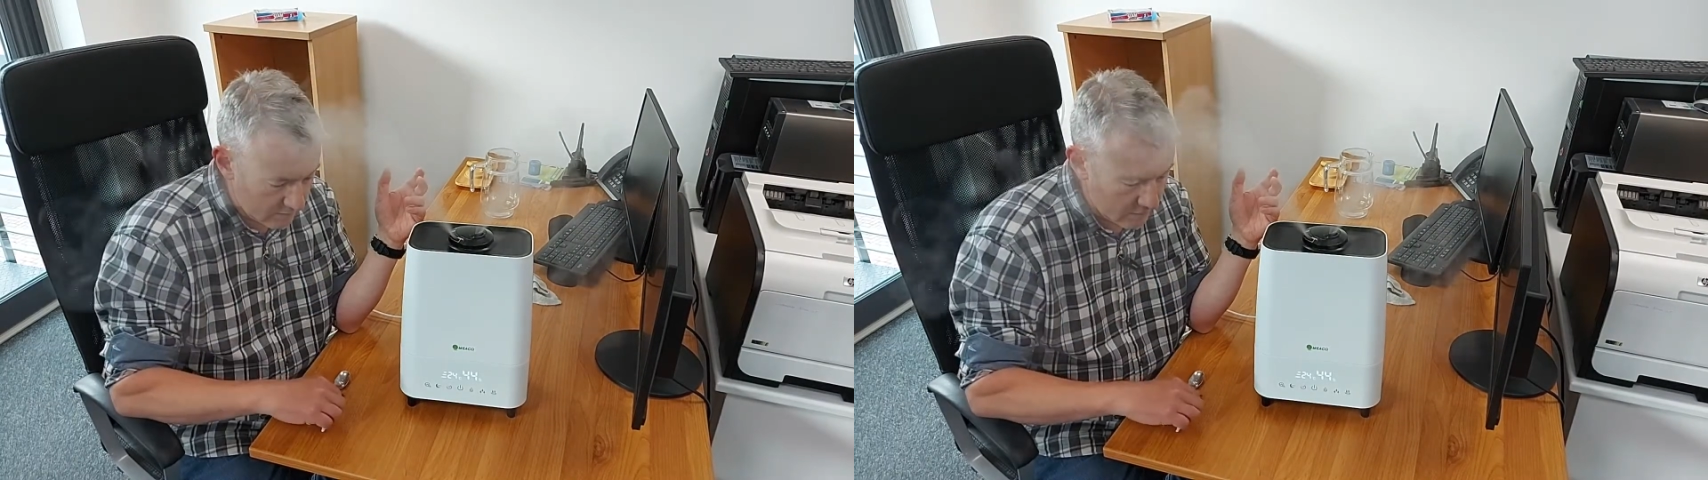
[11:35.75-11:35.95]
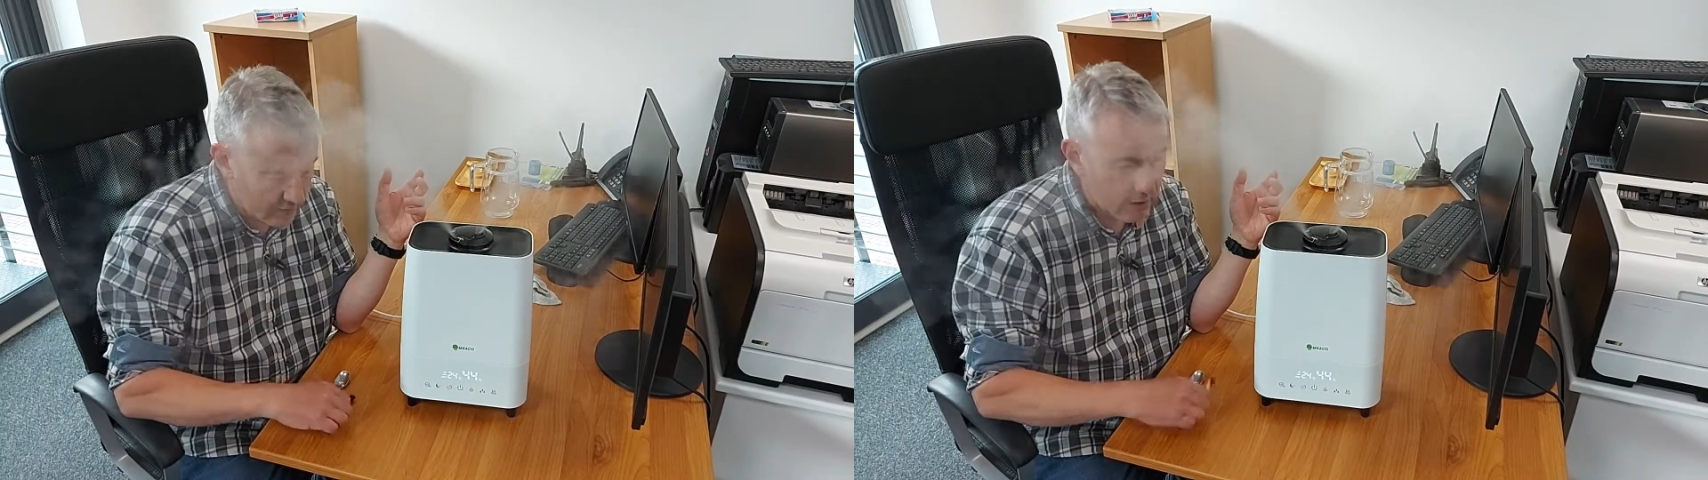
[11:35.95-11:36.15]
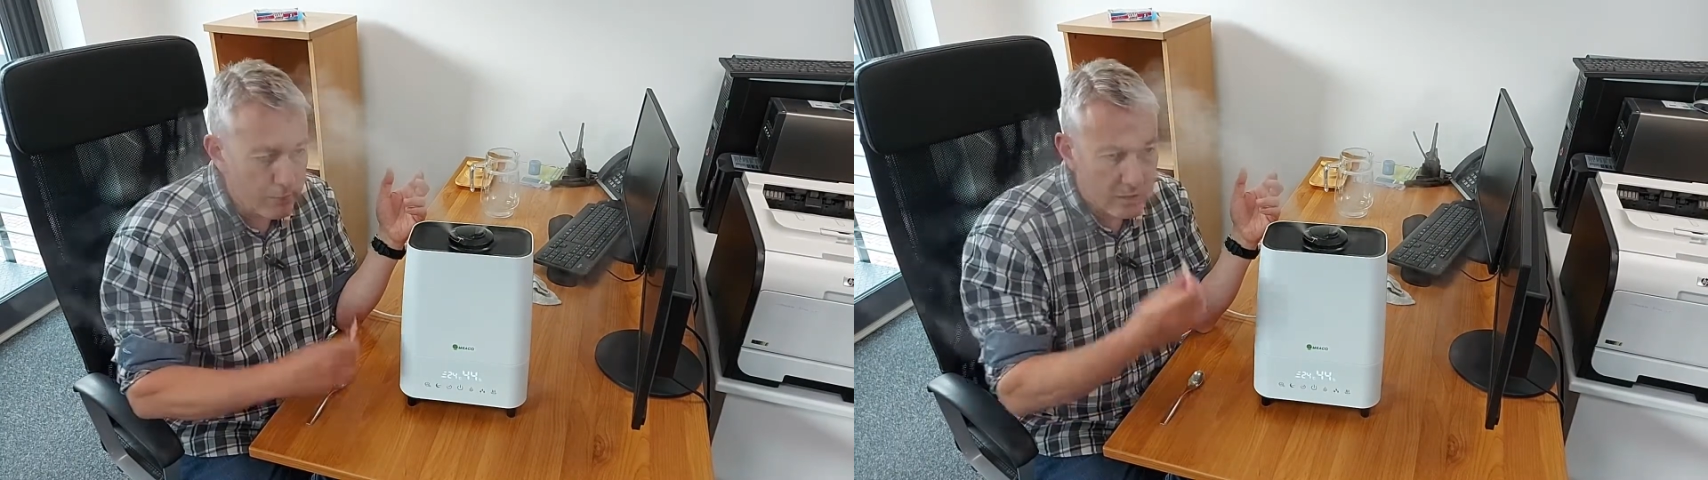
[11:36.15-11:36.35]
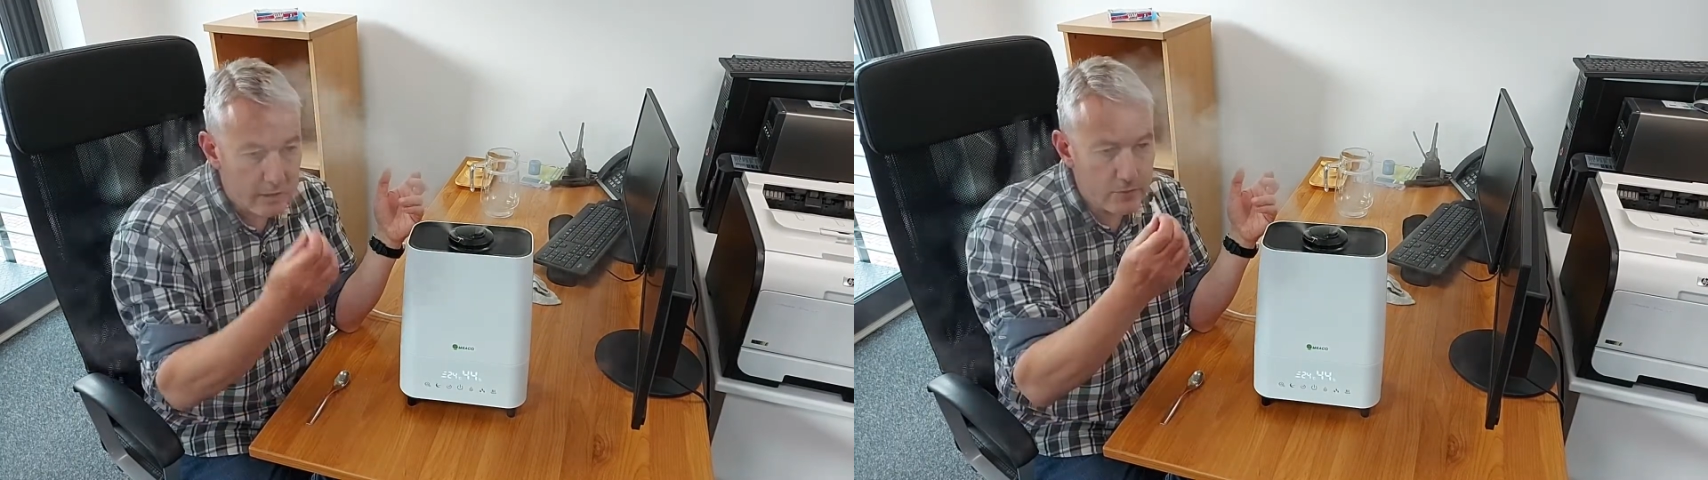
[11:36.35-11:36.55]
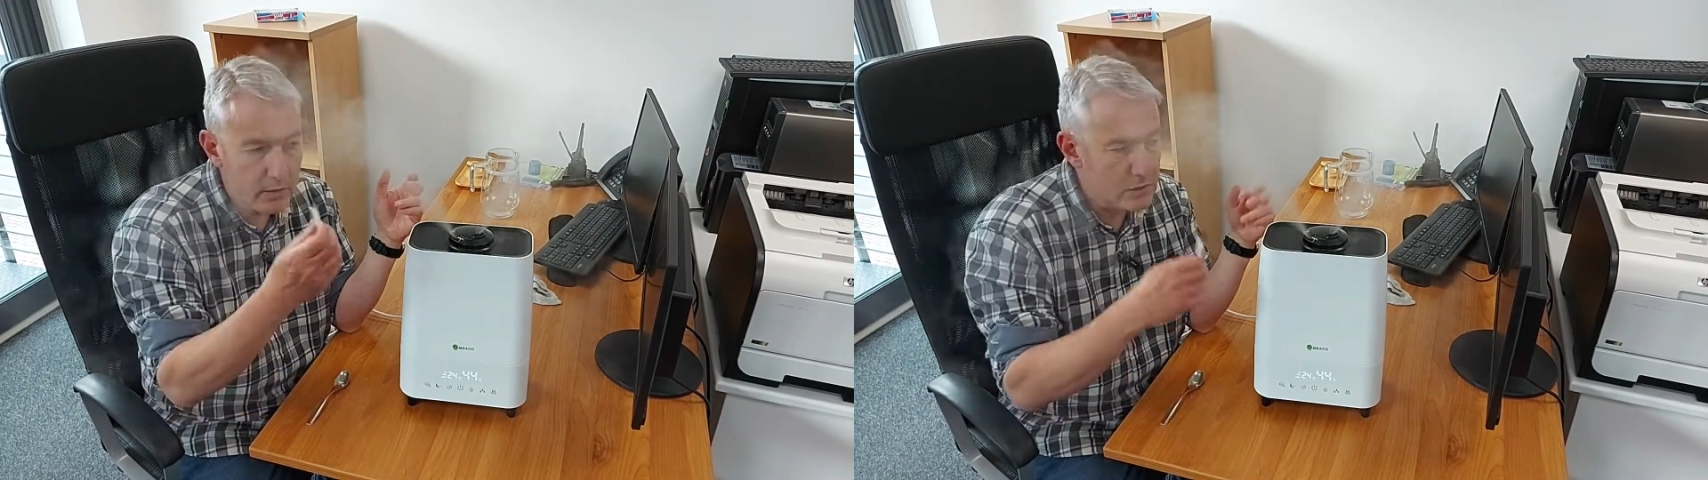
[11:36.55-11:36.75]
come back a
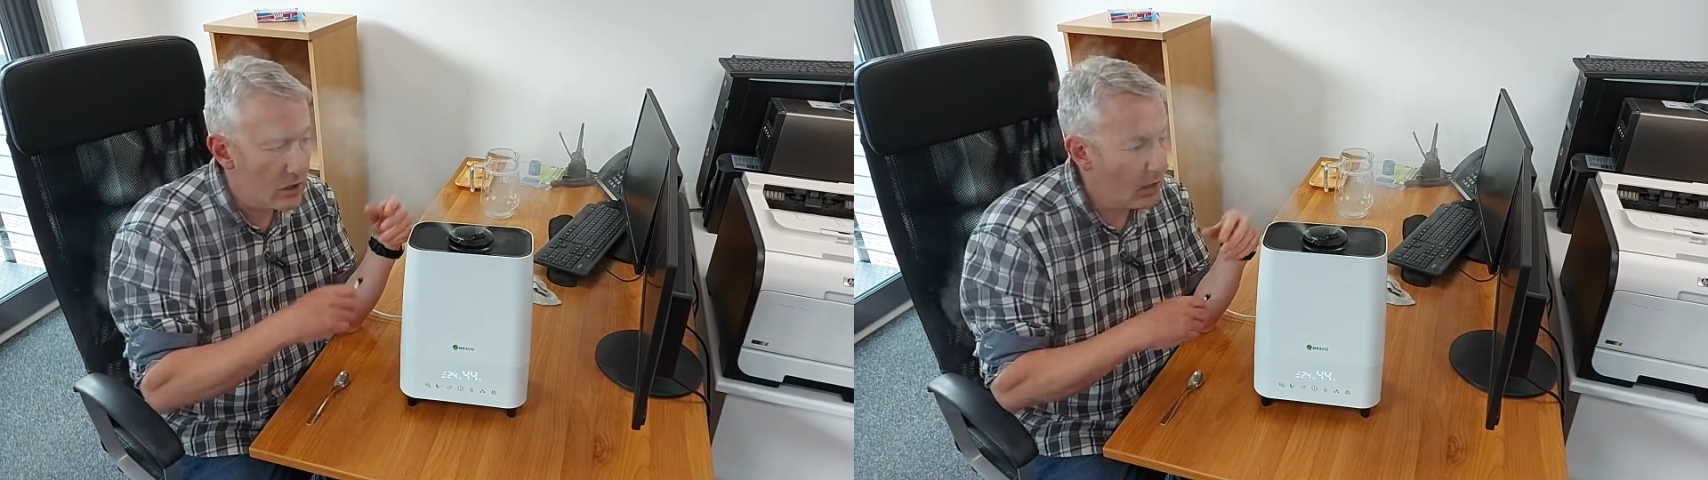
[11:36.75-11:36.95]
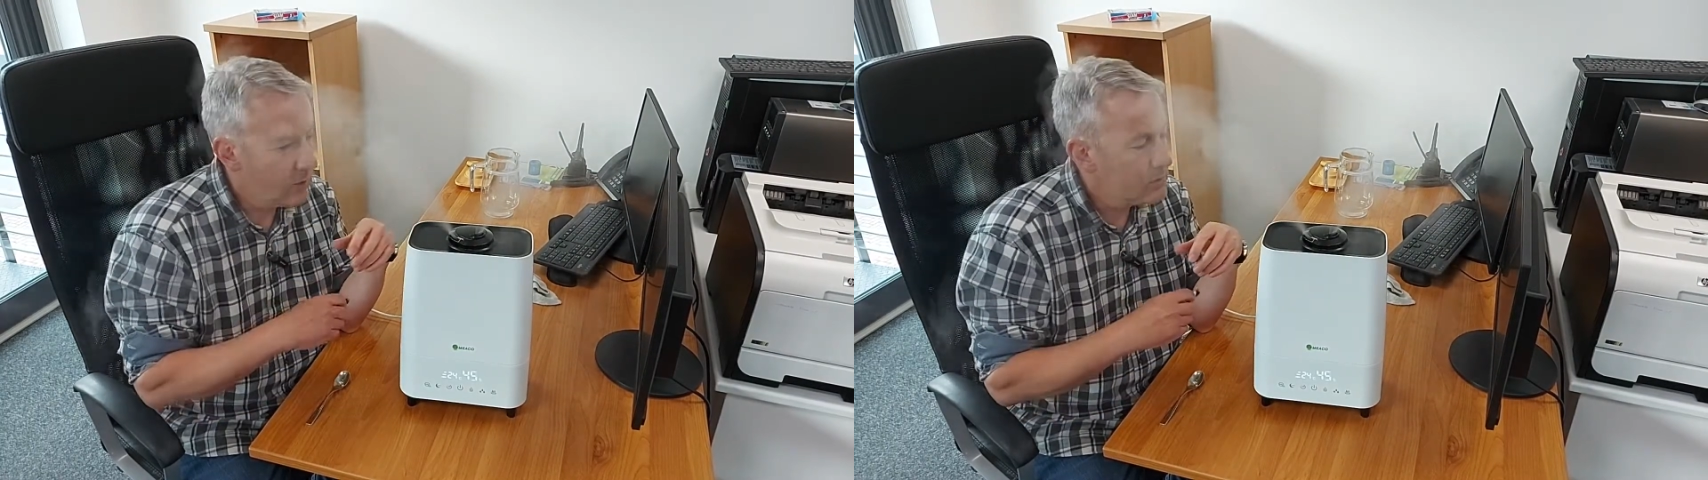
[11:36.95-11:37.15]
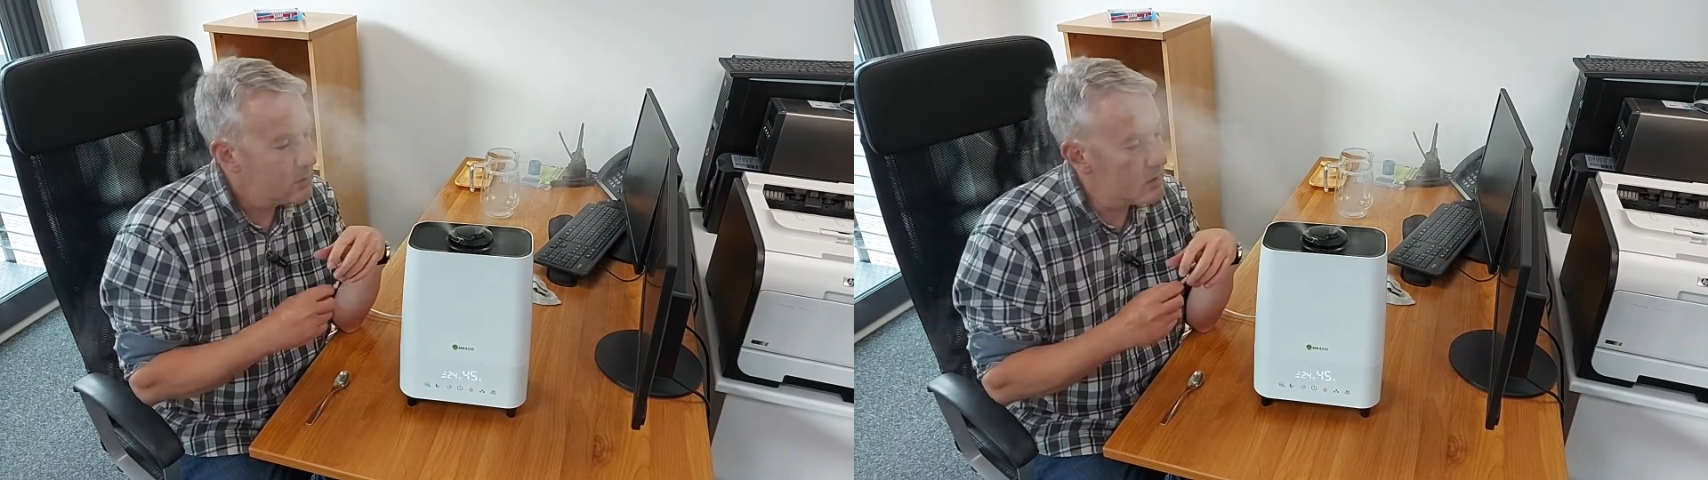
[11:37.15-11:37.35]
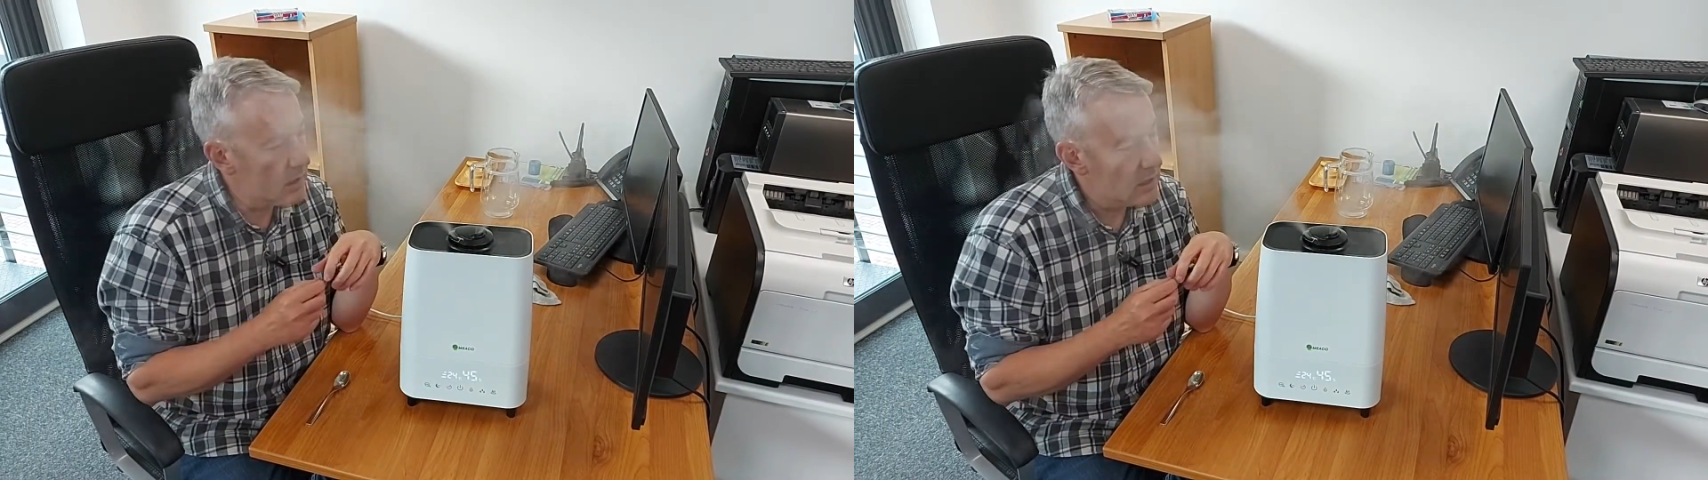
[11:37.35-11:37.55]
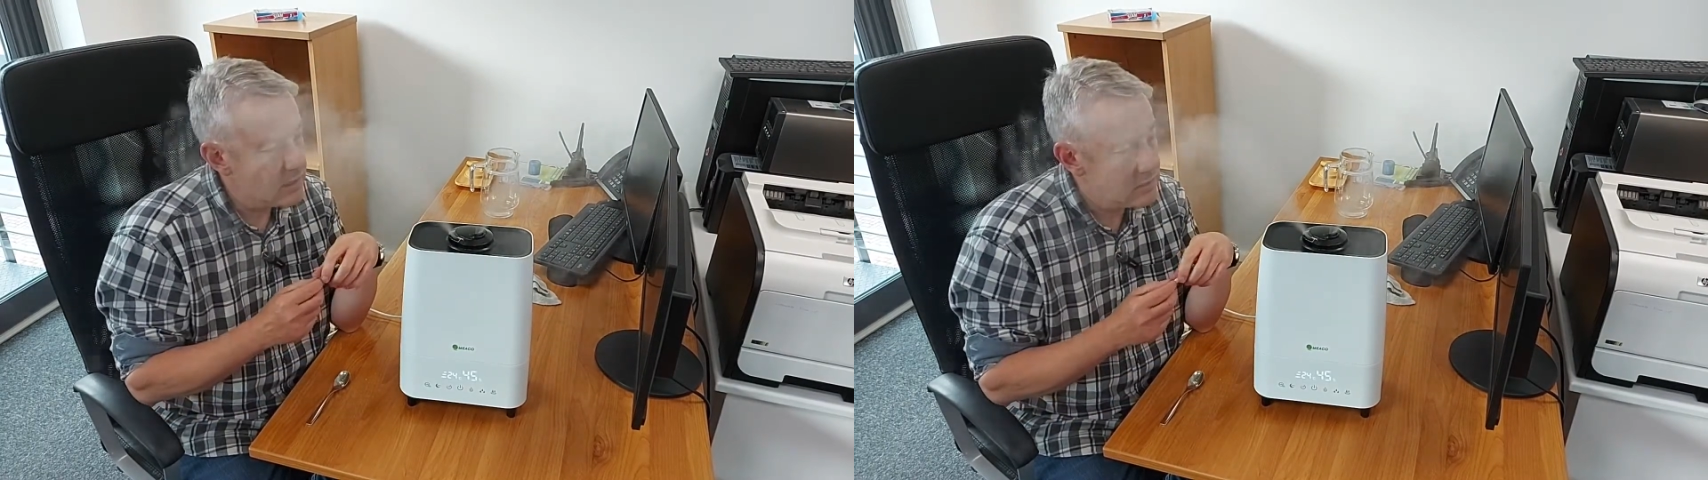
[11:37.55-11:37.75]
few times
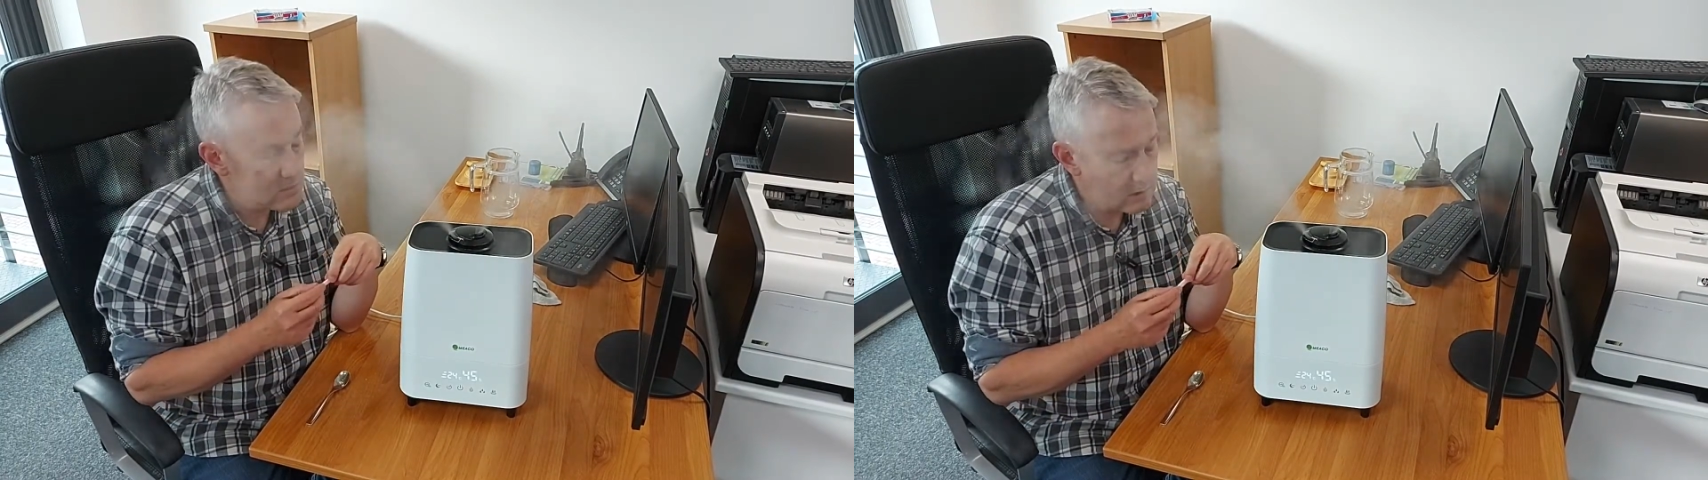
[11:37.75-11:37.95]
and